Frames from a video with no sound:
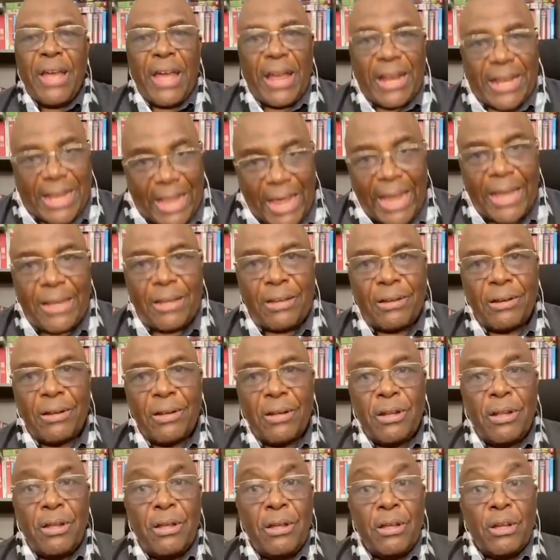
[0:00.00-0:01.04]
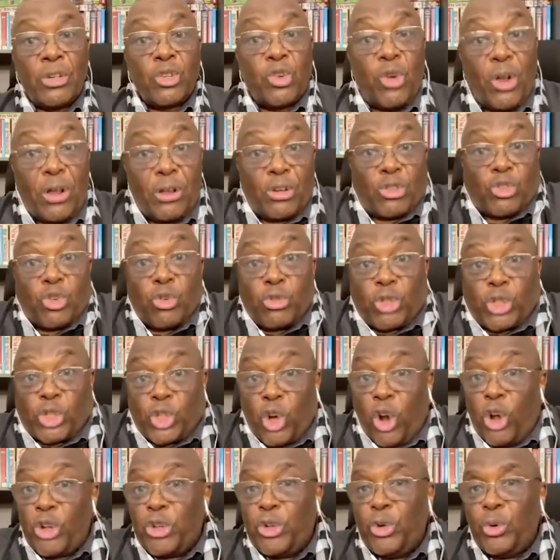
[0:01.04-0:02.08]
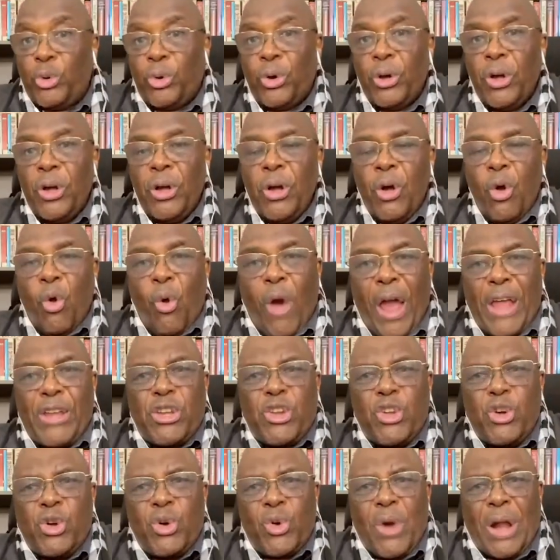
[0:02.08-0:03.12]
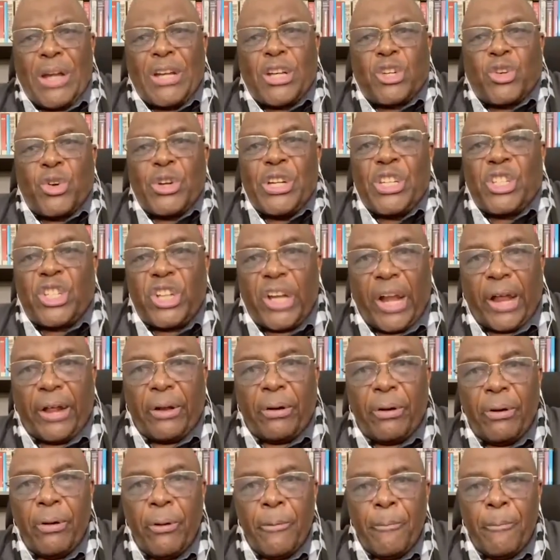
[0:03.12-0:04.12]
again to show you, why do you run to Israel?